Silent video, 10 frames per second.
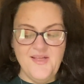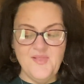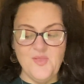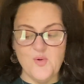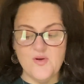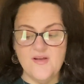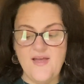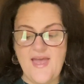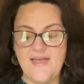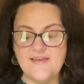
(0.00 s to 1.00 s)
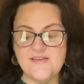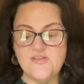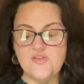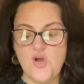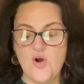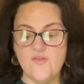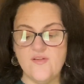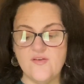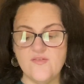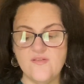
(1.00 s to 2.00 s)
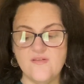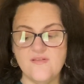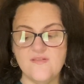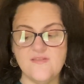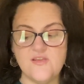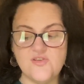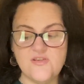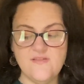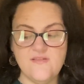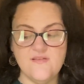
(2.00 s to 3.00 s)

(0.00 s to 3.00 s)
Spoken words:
Laura at Tarsiers Stitchers,